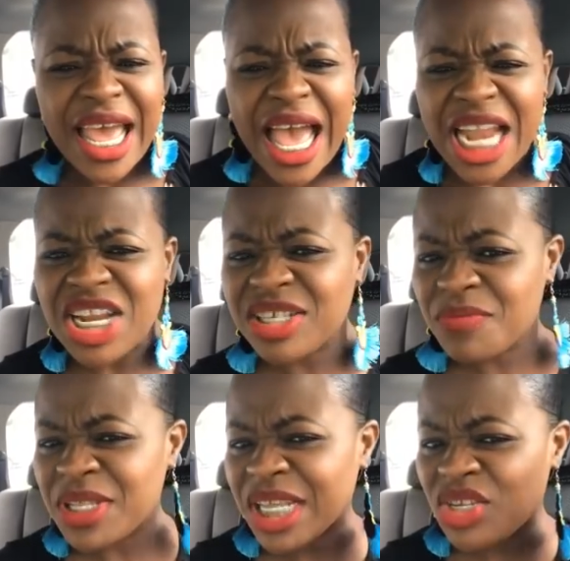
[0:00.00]
And it doesn't
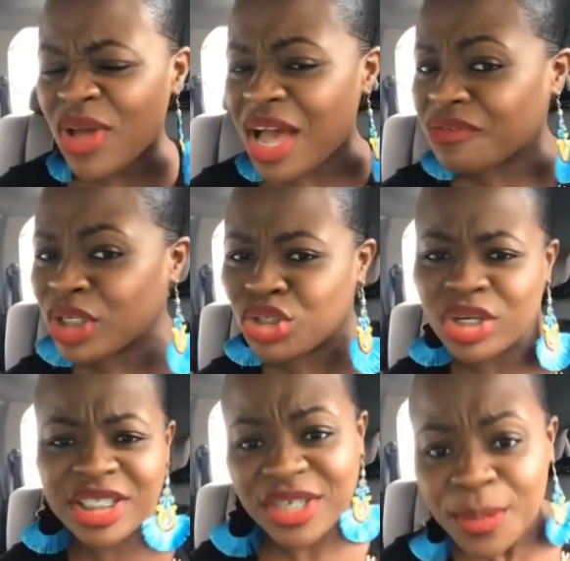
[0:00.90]
mean that you have to
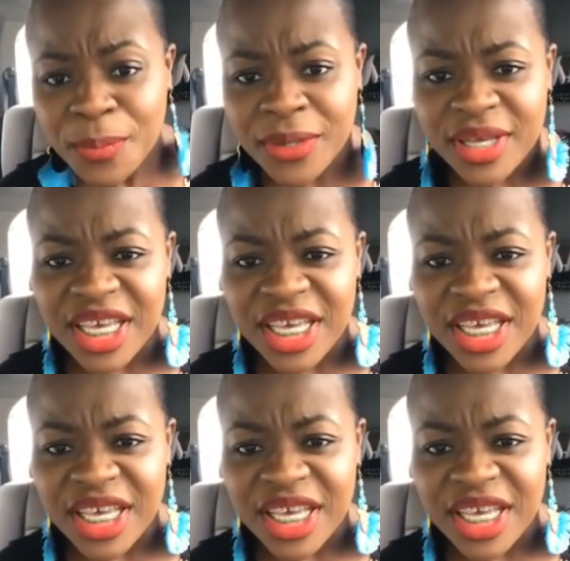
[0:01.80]
dress up.